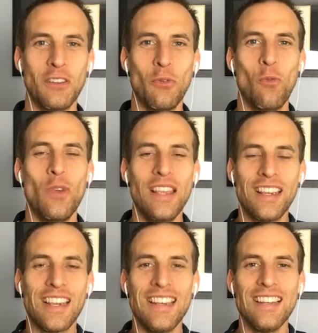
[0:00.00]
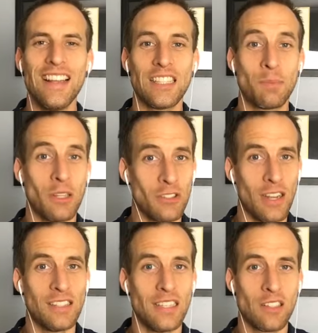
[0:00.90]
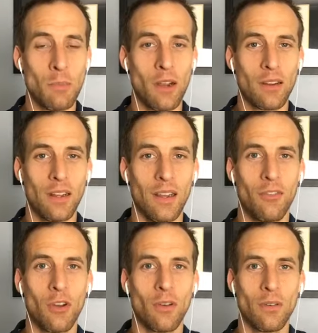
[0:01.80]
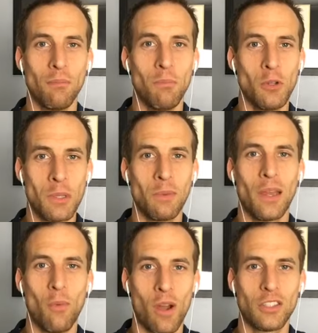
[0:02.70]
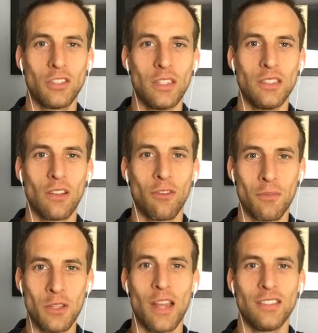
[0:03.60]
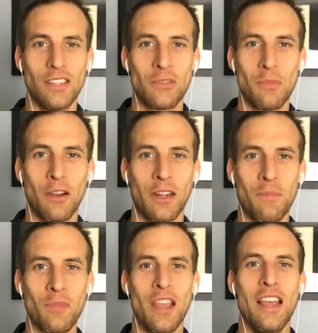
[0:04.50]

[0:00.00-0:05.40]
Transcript: We can, especially in the United States of America, if you're, most people that watch these are from the United States of America.